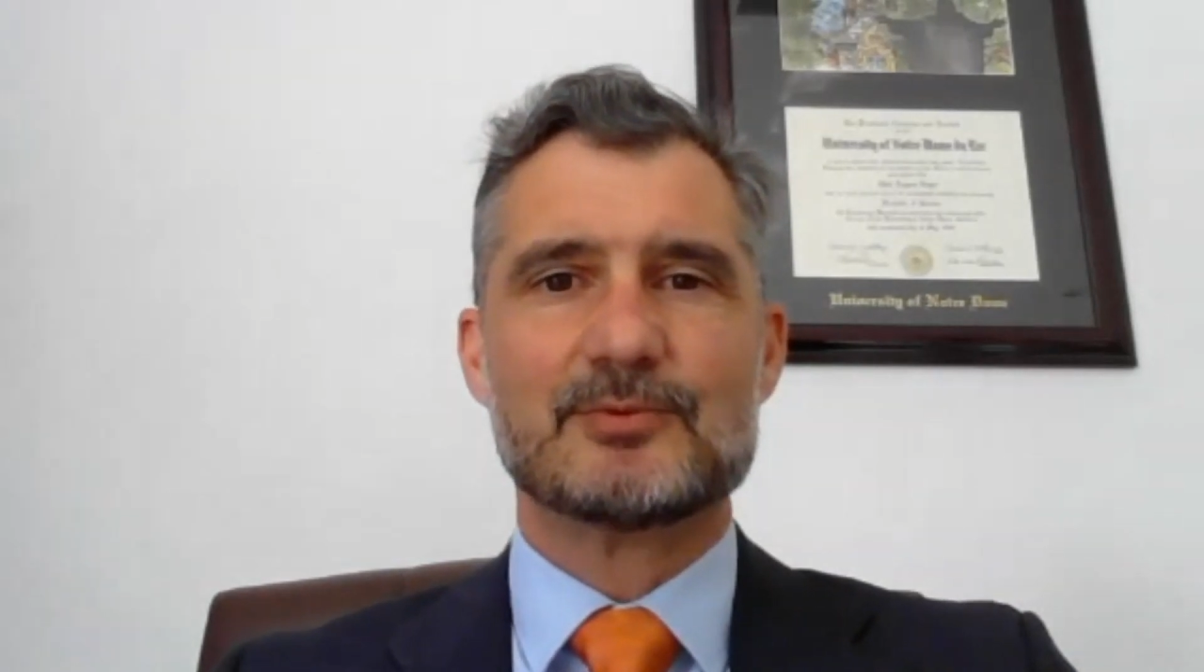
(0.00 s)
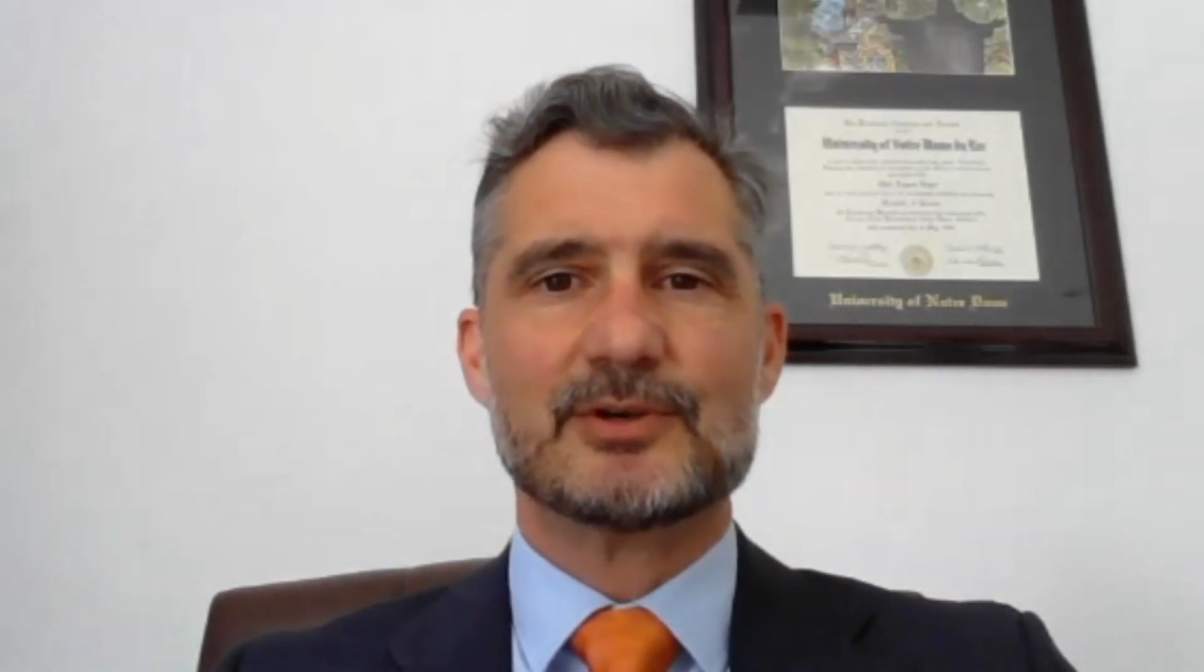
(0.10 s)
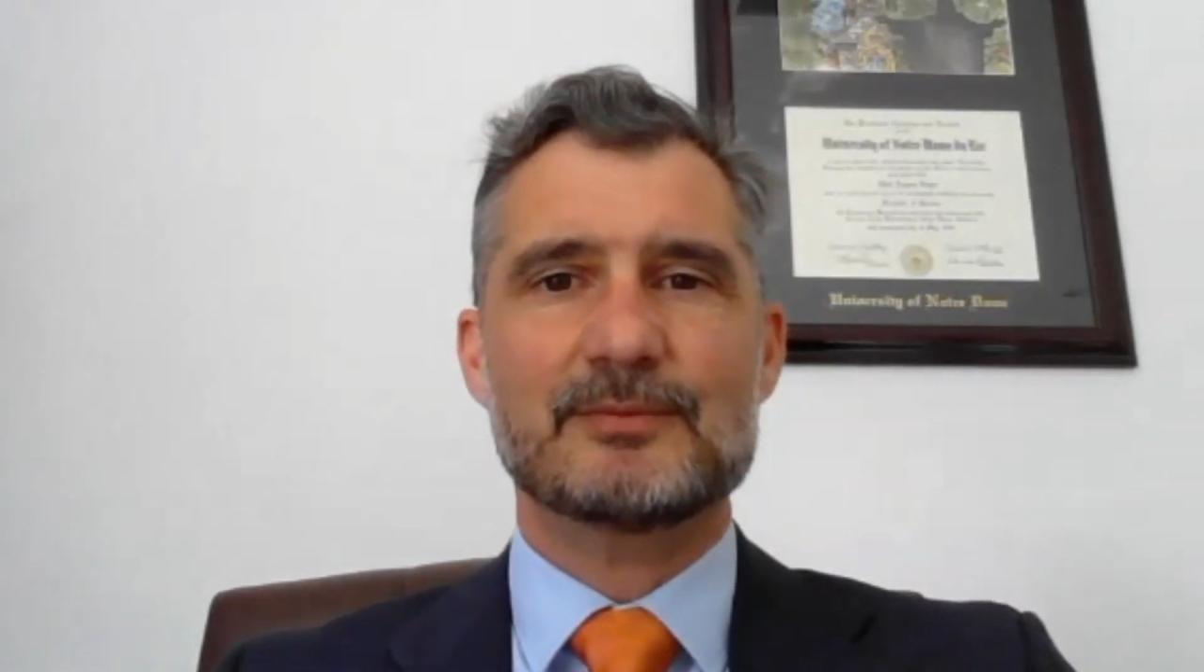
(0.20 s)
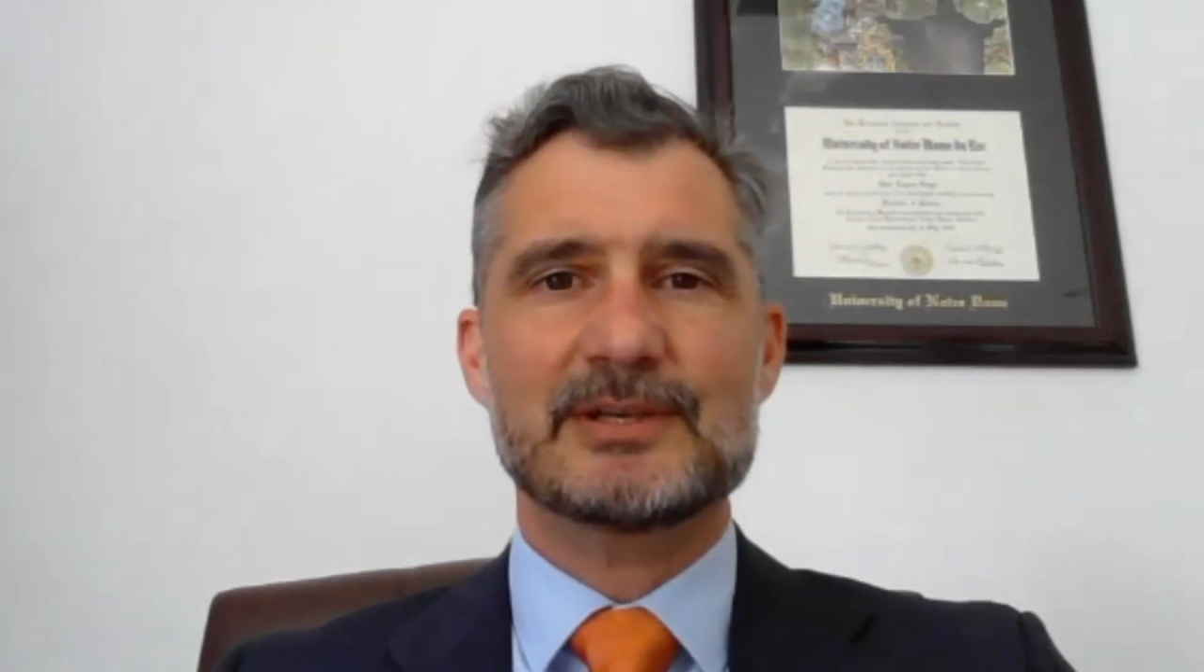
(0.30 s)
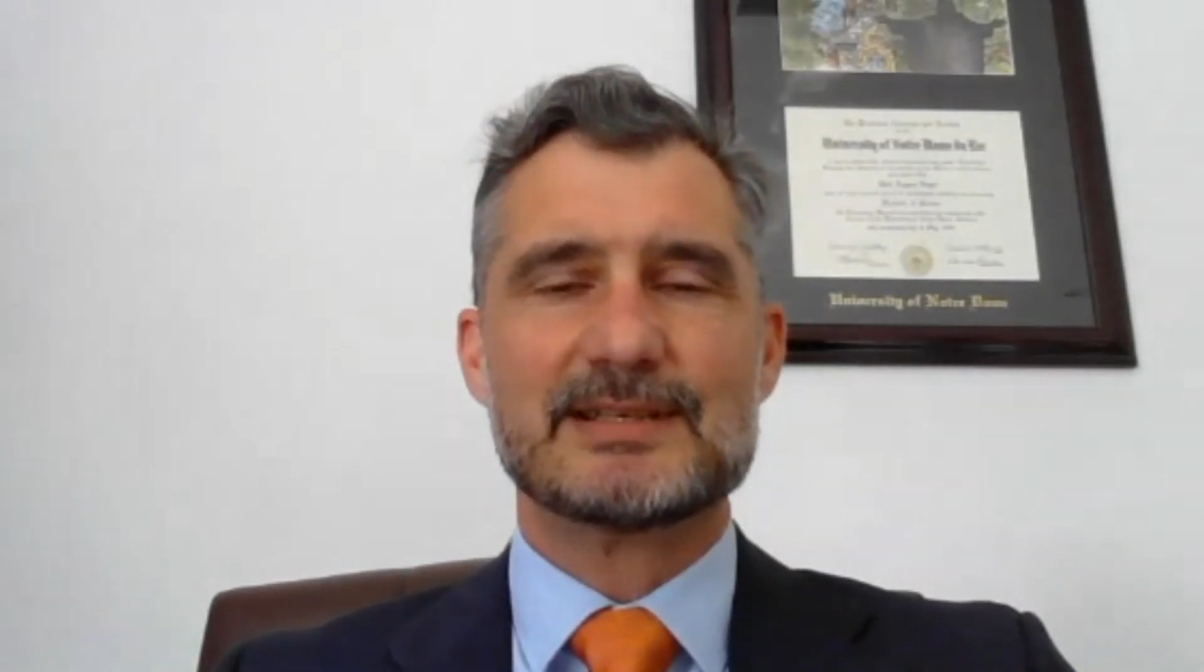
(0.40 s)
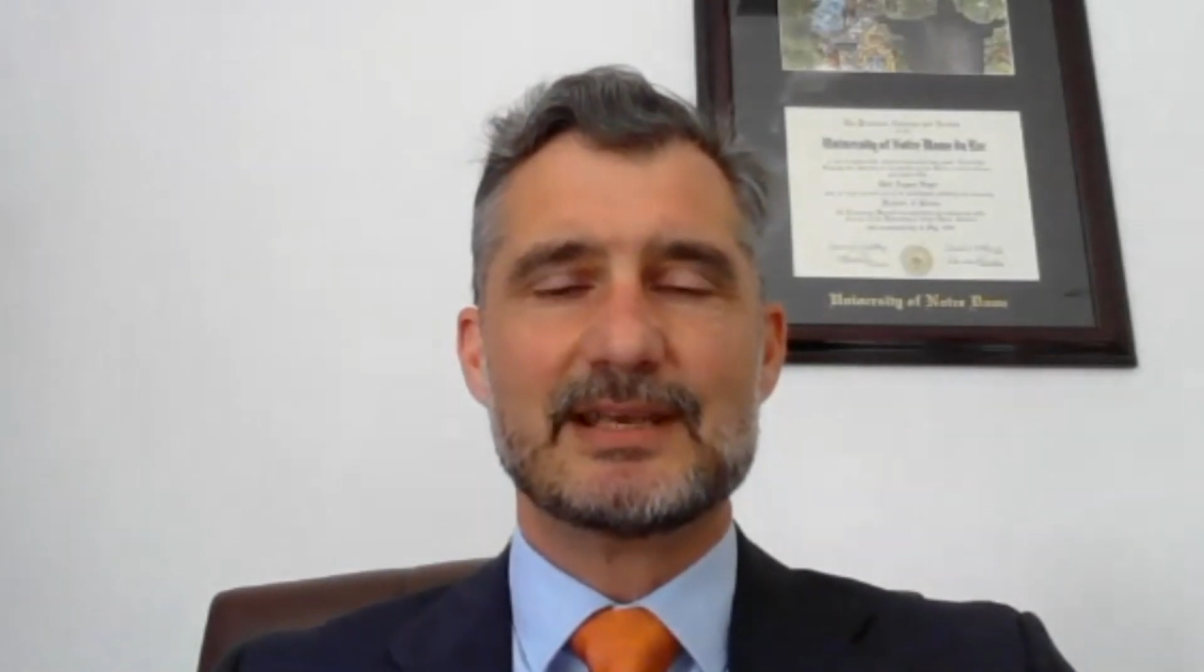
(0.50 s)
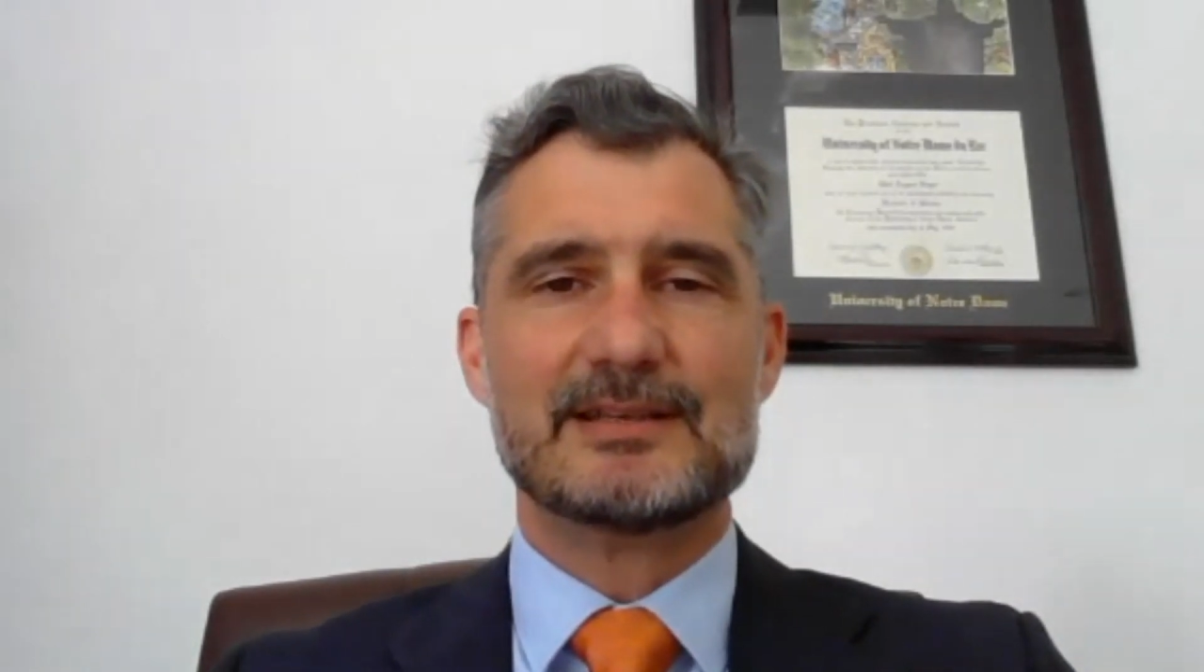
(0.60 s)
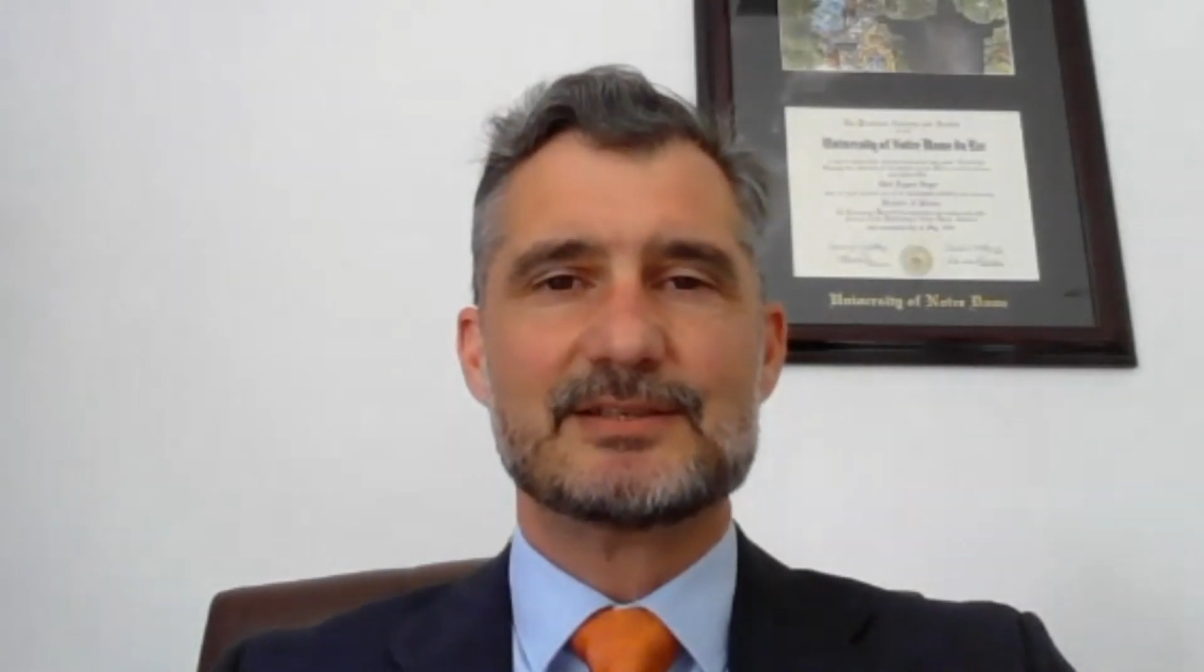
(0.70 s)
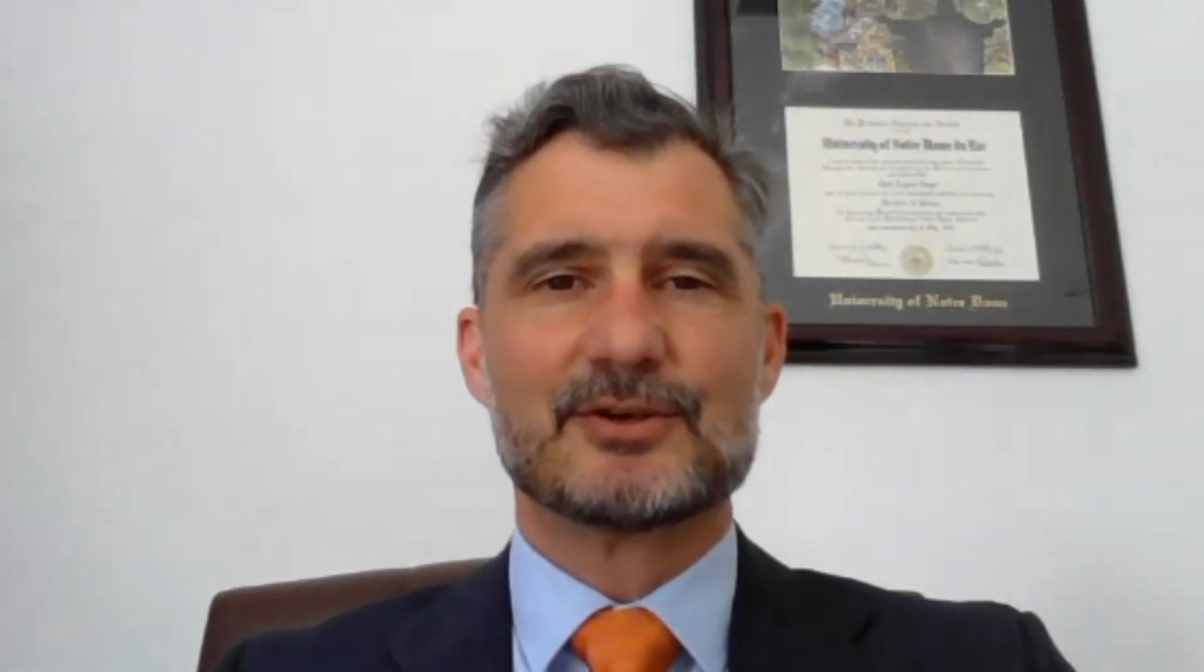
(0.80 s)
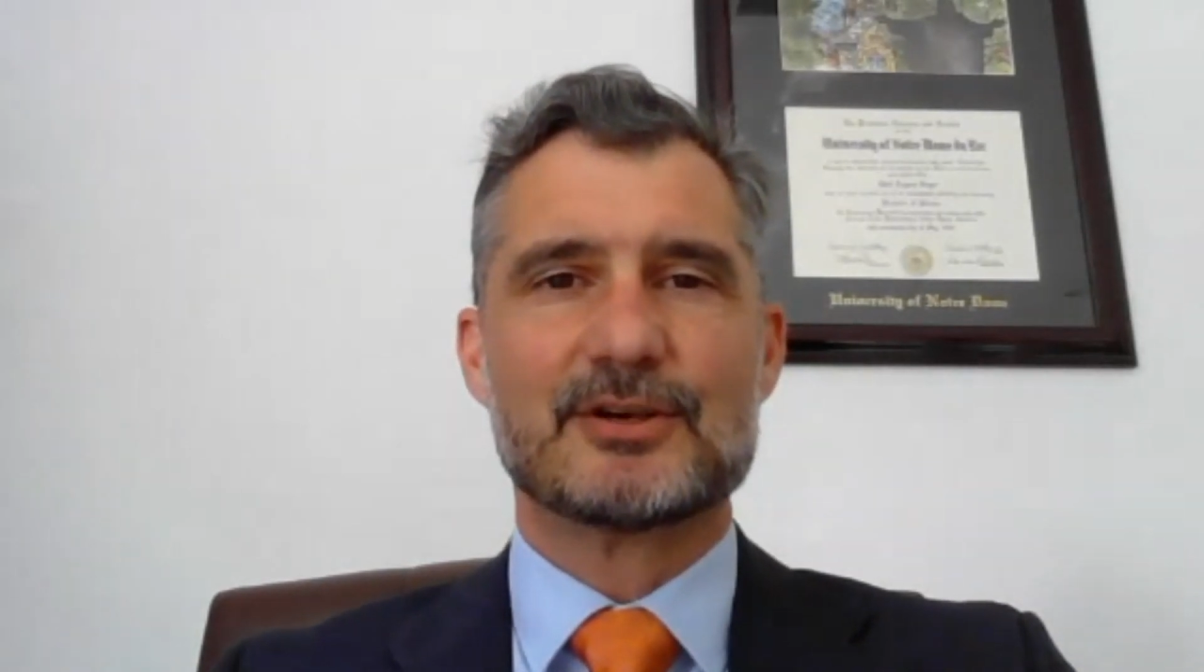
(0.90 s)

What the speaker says: where you may send us your